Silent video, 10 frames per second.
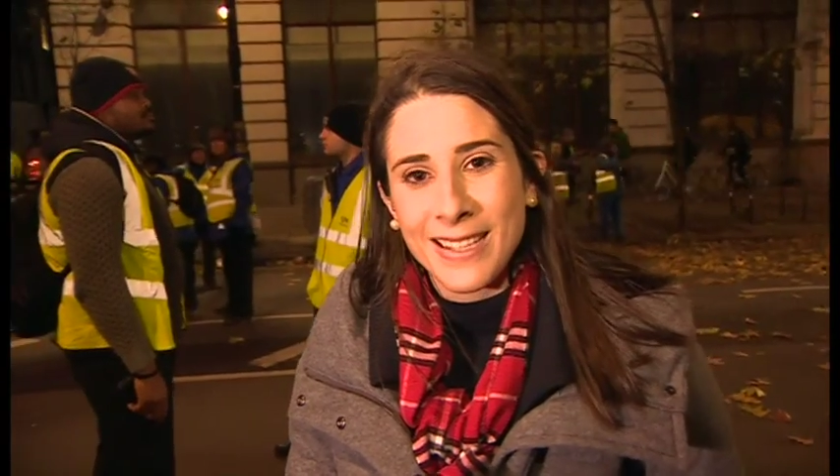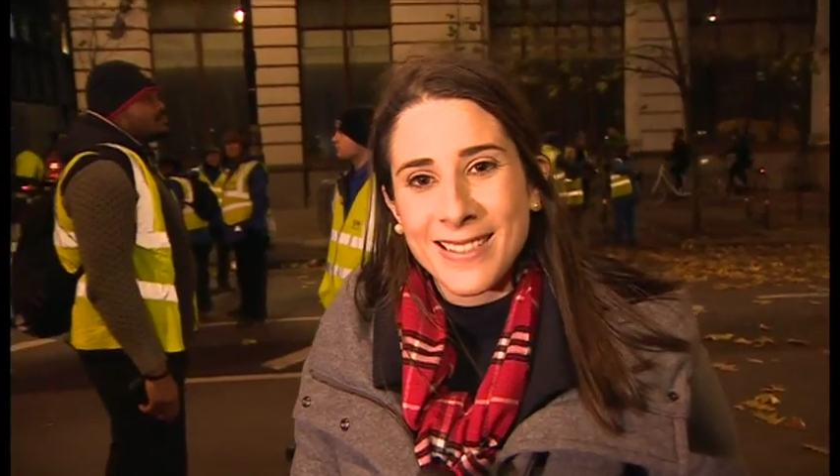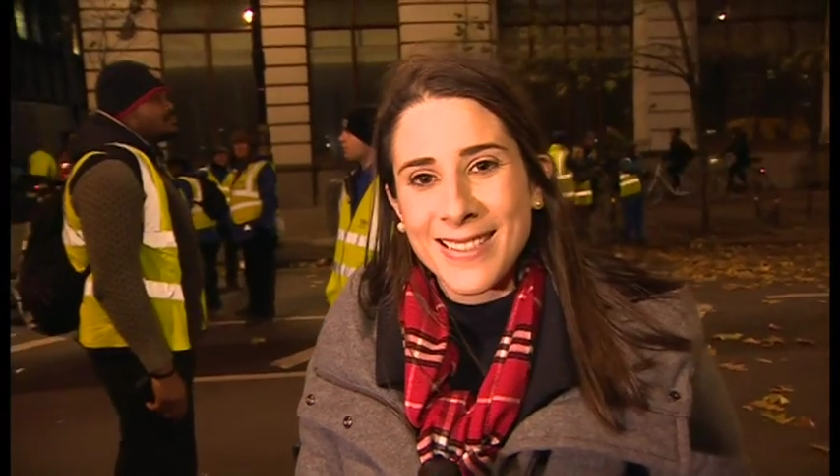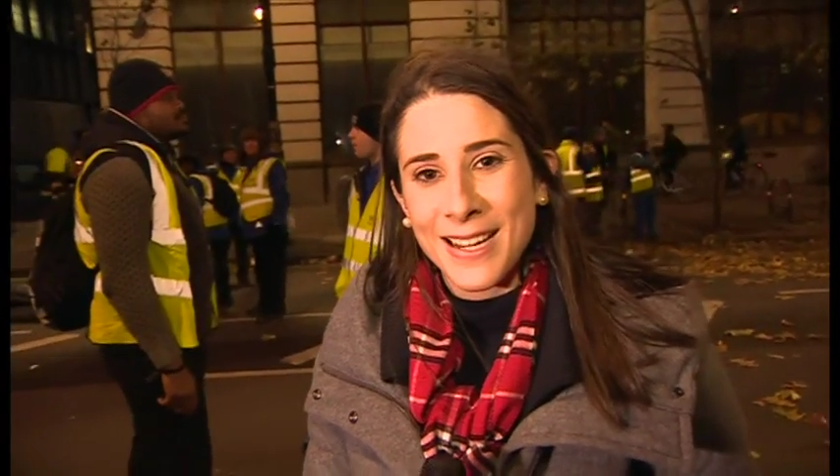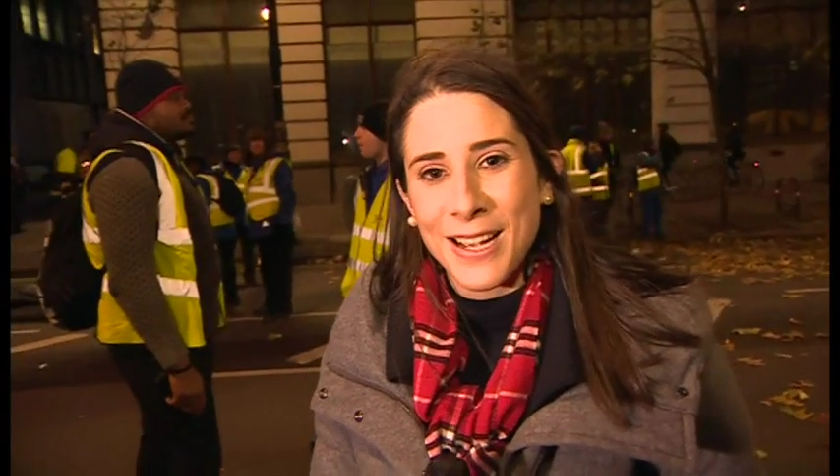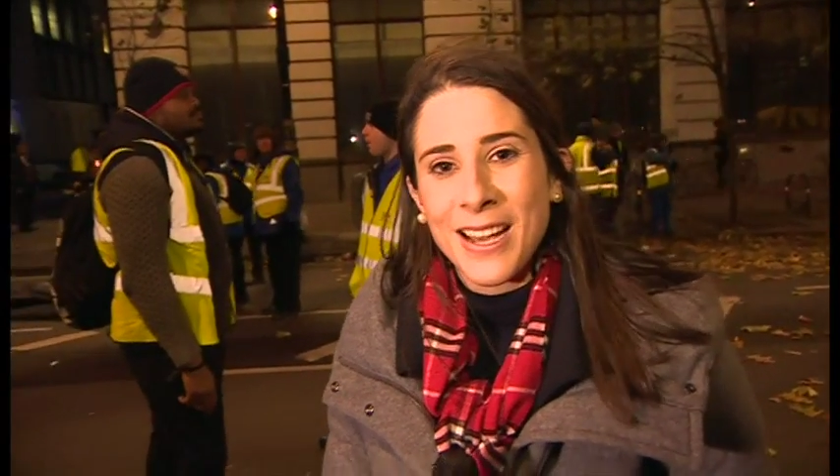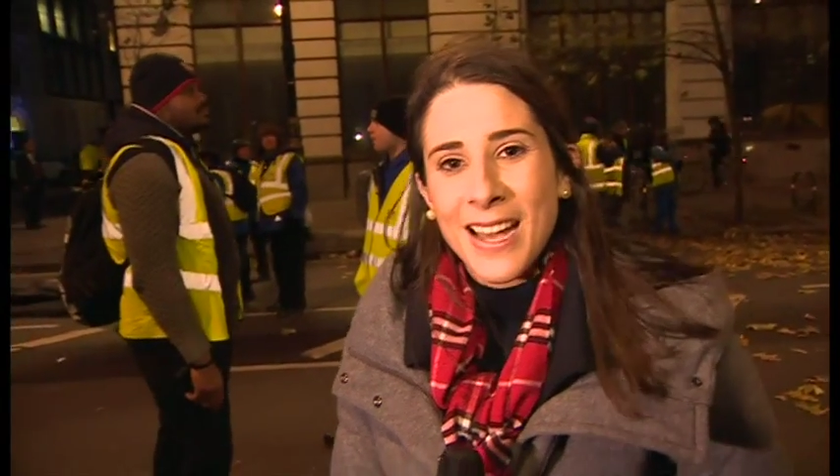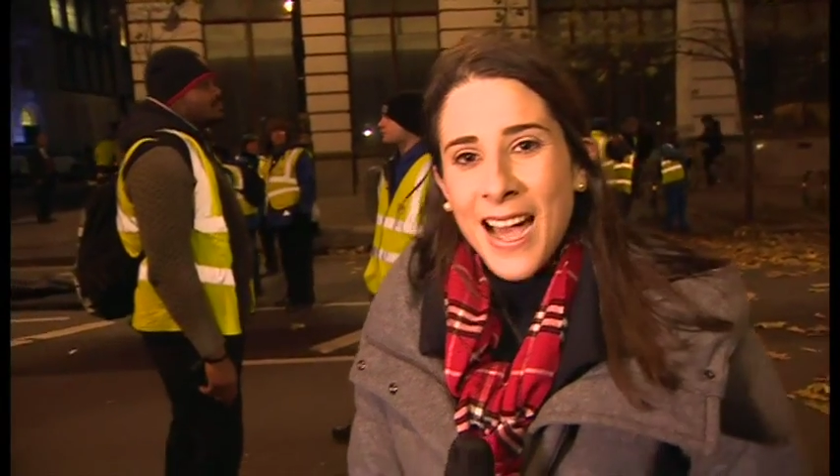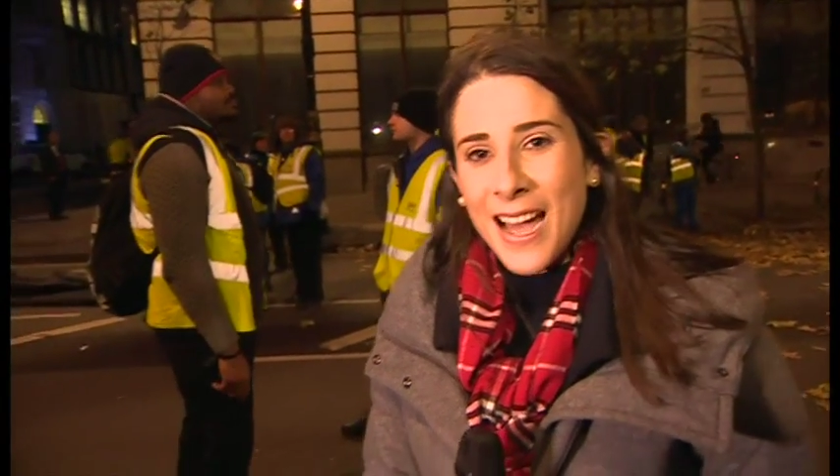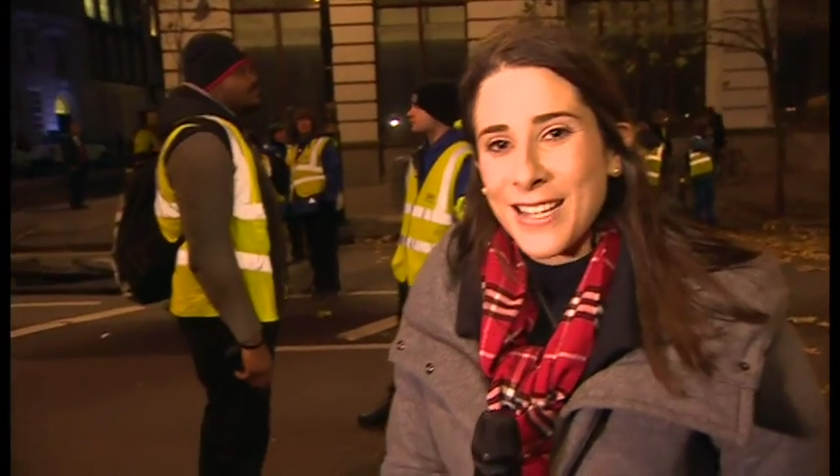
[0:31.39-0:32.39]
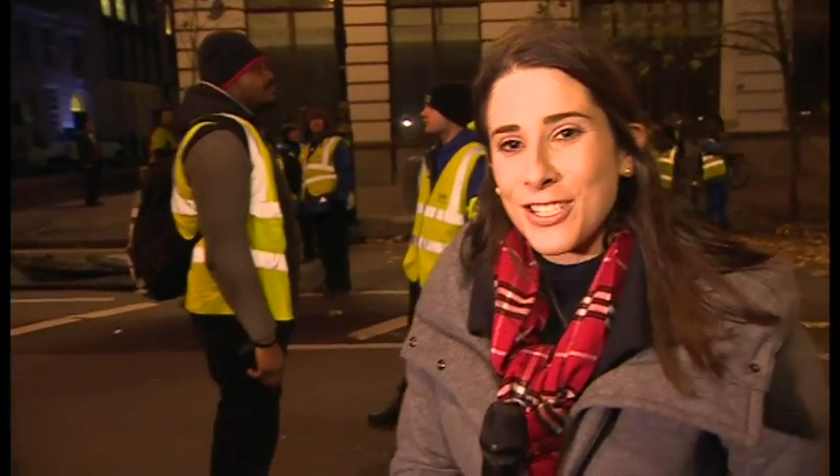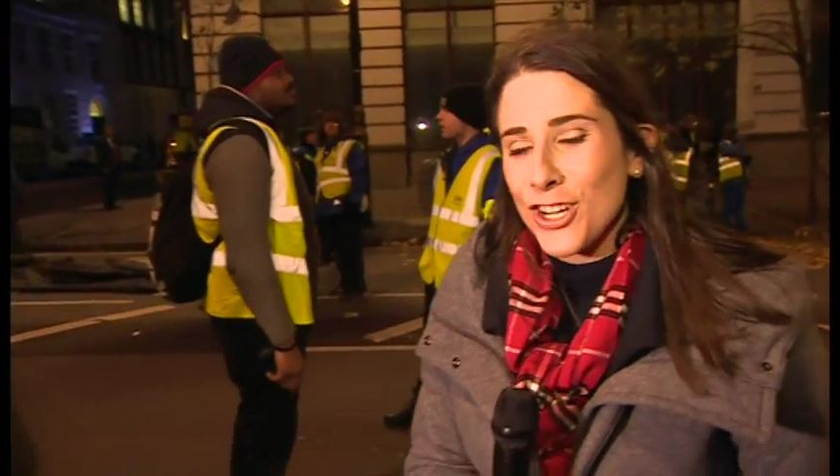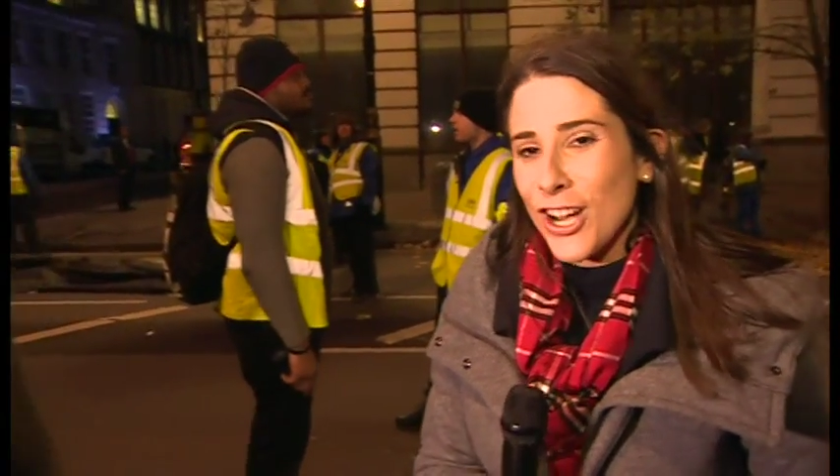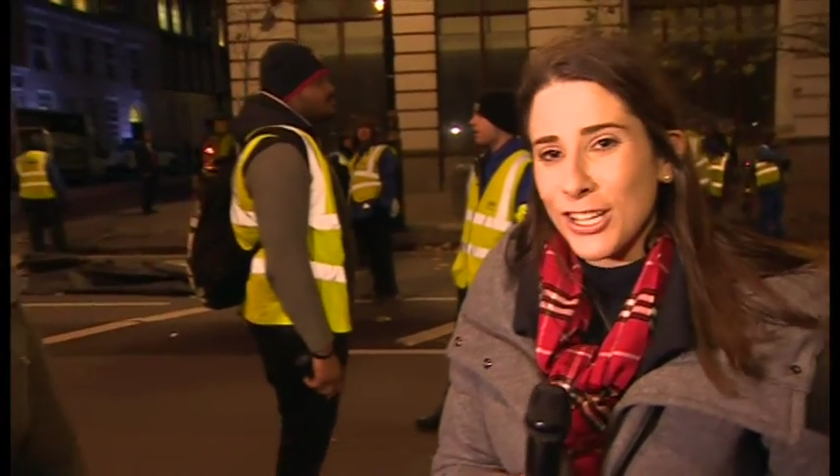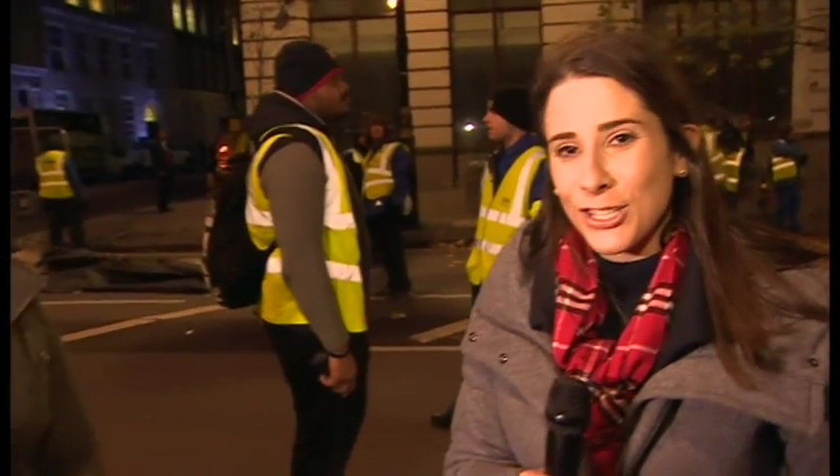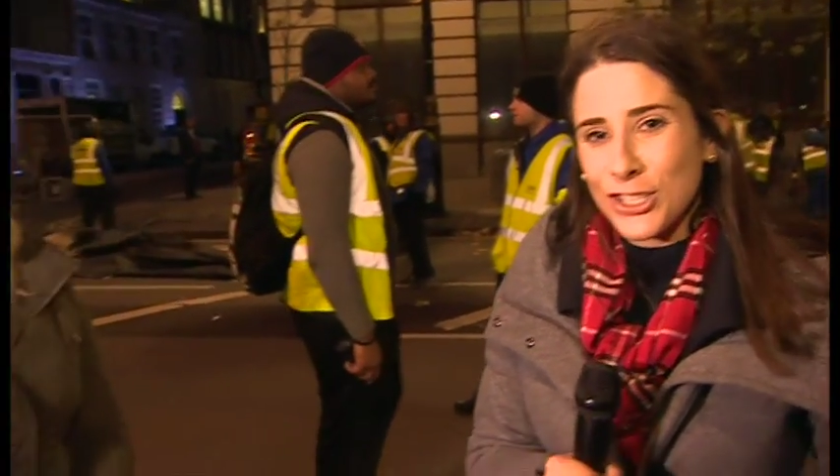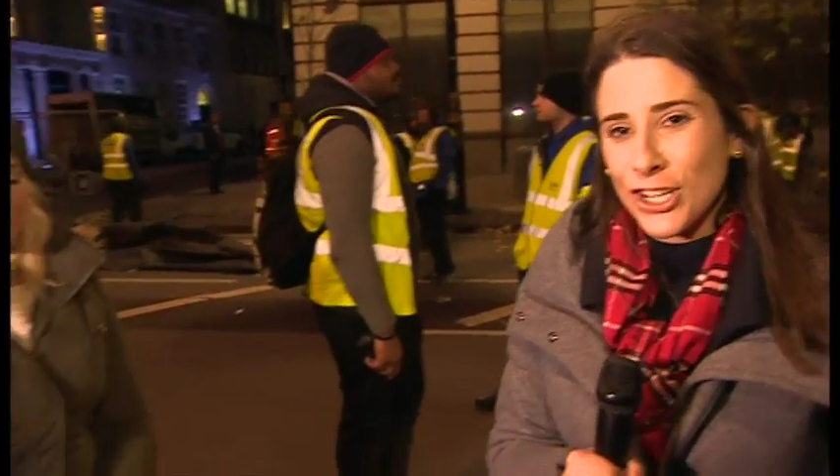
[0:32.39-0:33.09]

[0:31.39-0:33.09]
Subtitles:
the singer Charlotte